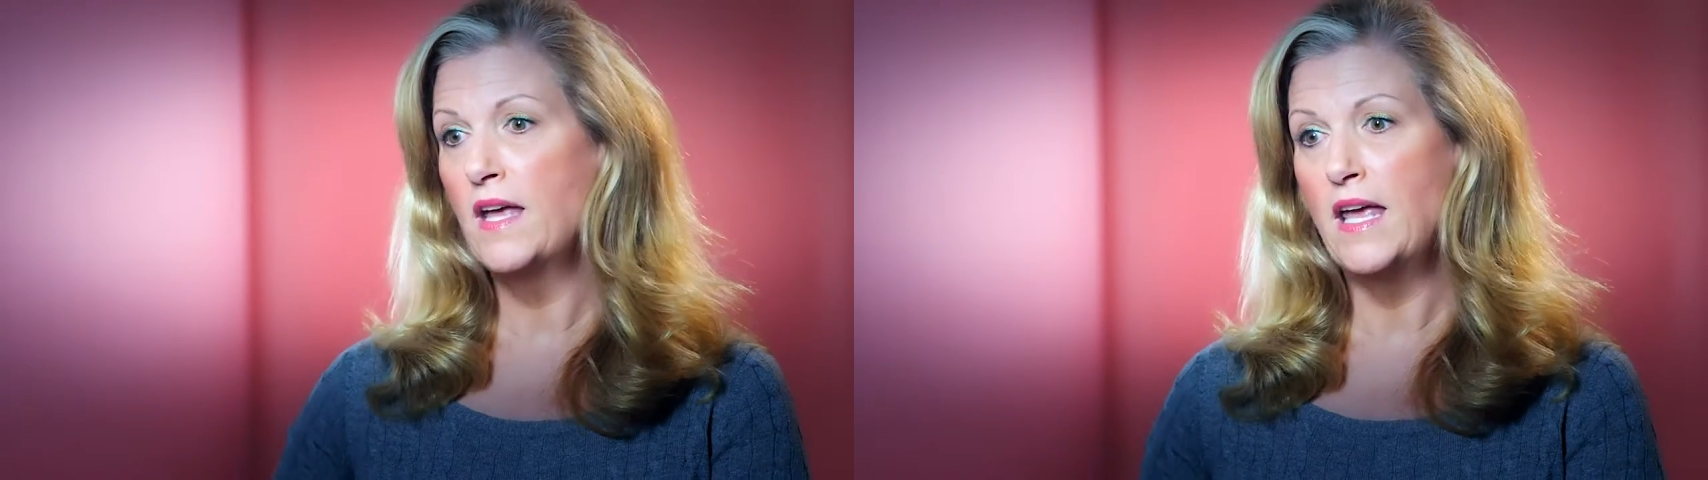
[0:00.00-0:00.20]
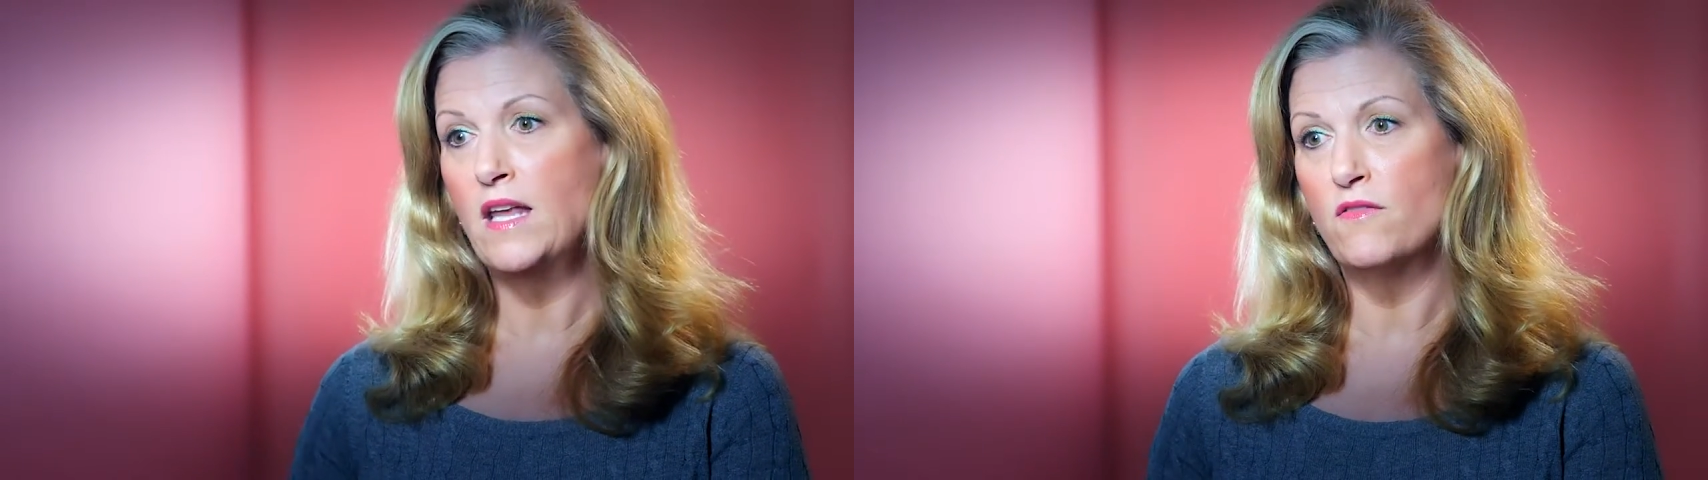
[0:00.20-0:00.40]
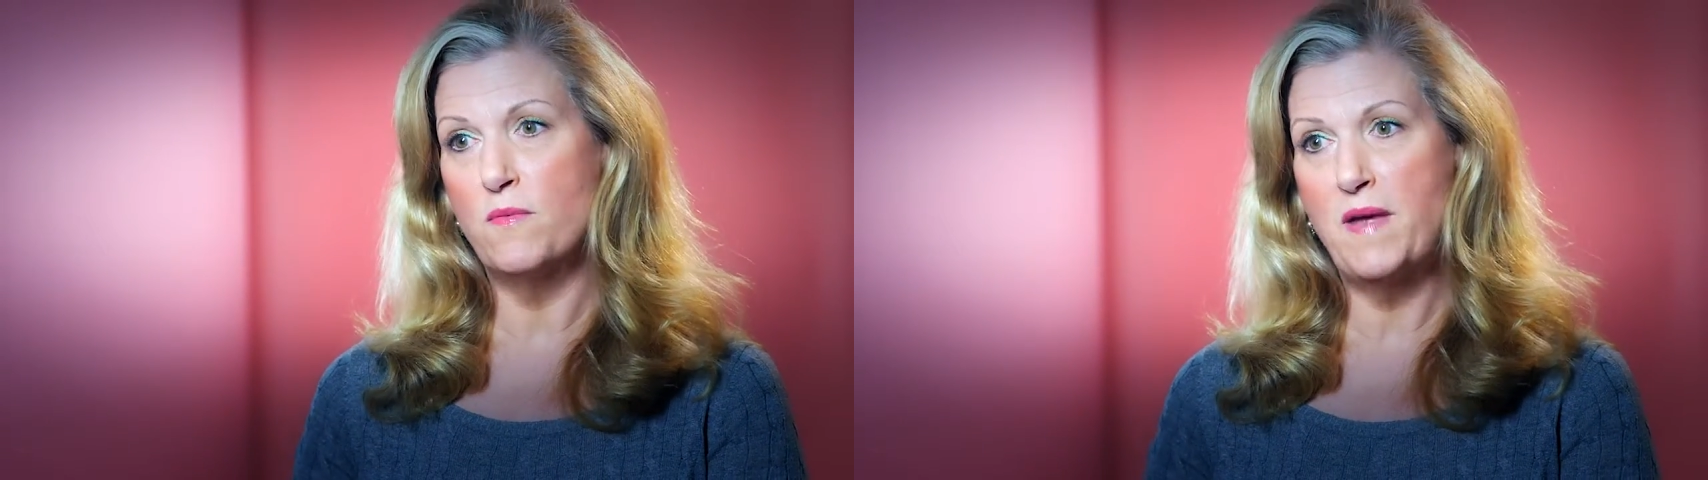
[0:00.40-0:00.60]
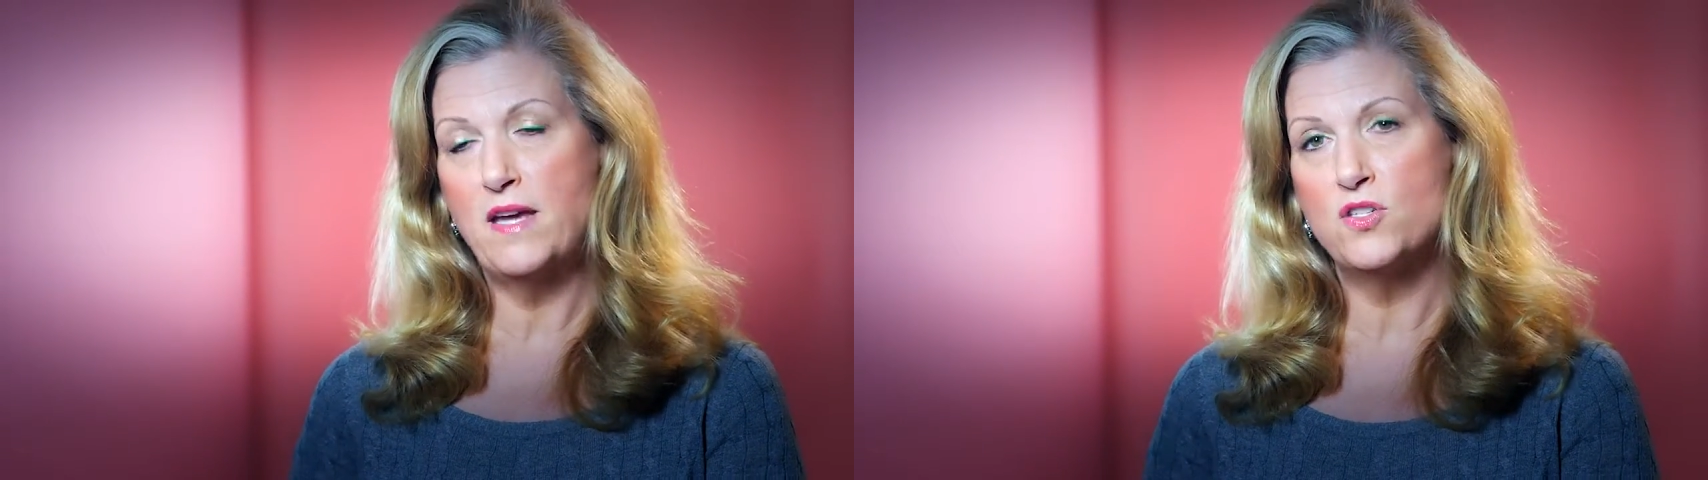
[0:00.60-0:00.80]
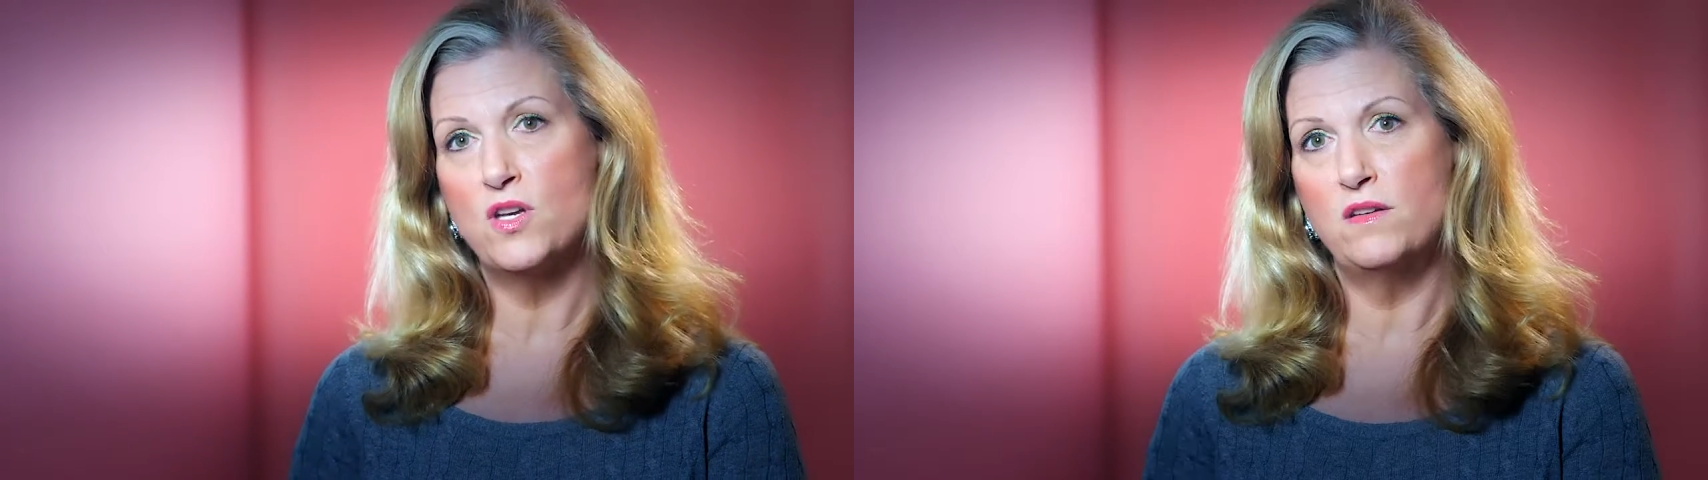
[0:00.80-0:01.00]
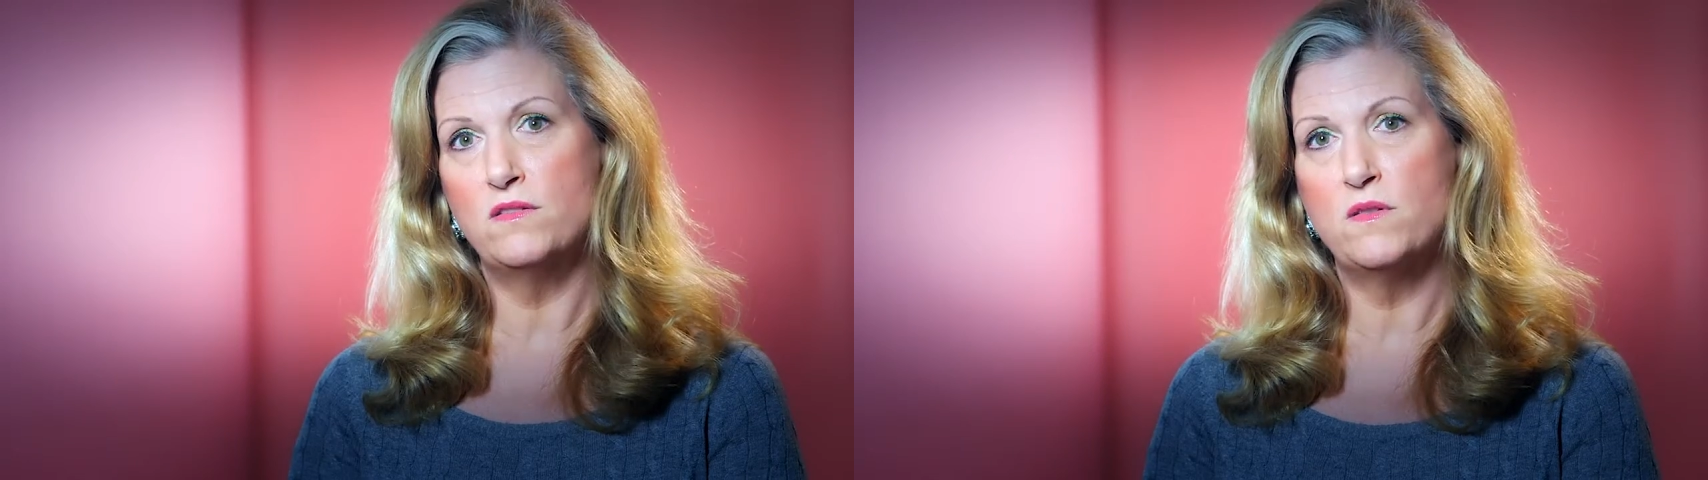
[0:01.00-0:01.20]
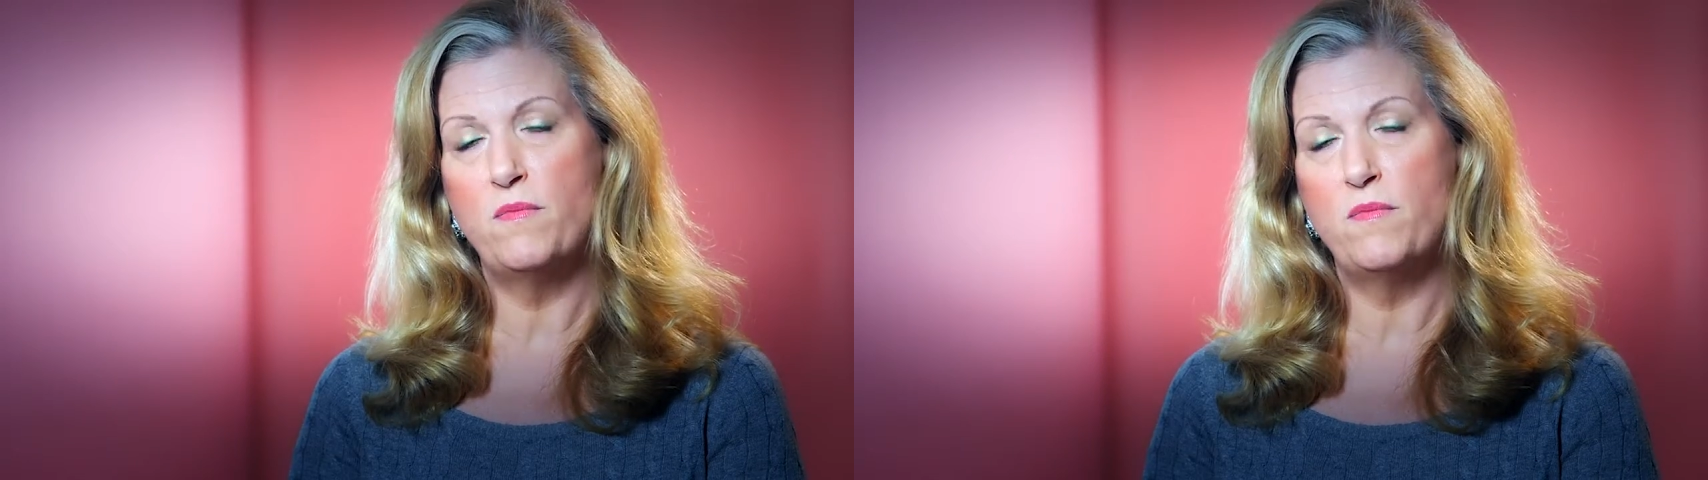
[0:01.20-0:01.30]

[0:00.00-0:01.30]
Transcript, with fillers: information to